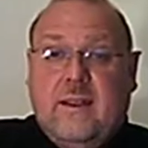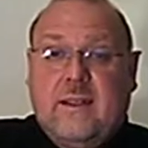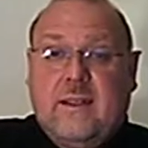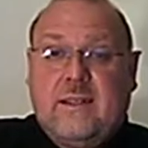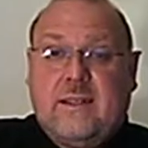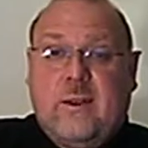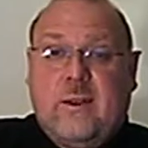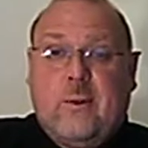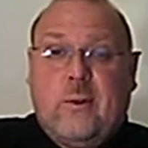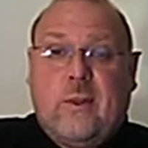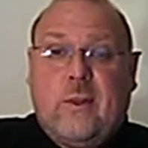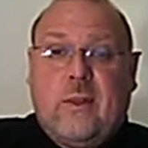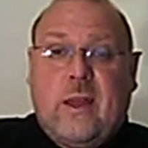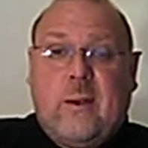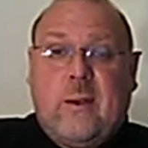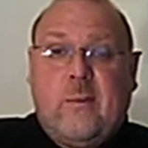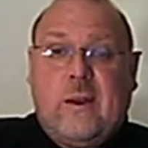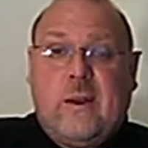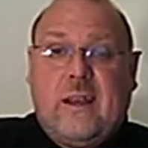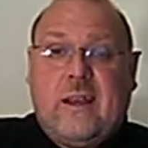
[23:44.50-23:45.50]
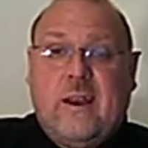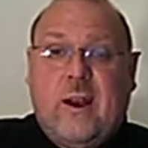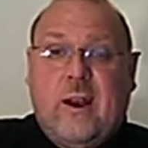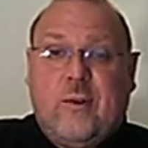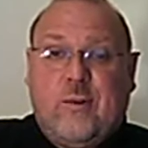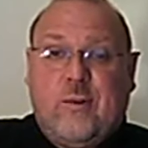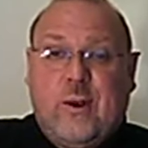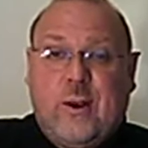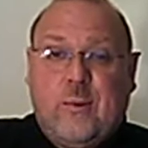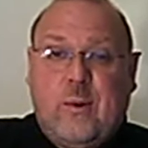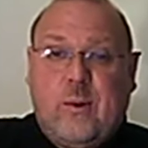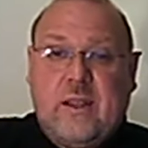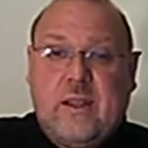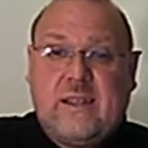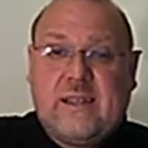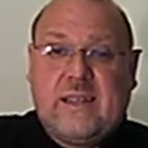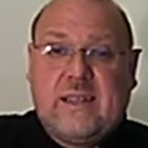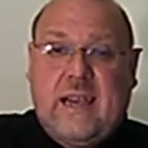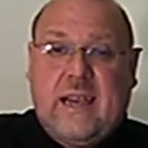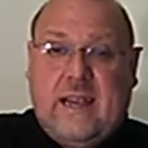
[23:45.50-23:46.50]
so that they were covered with
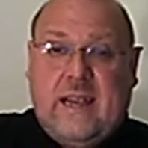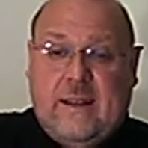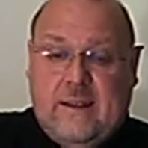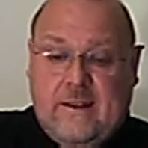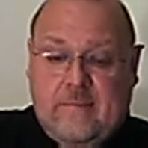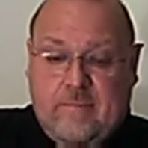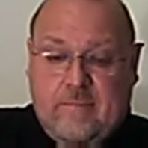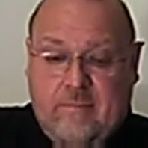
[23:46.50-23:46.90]
skin.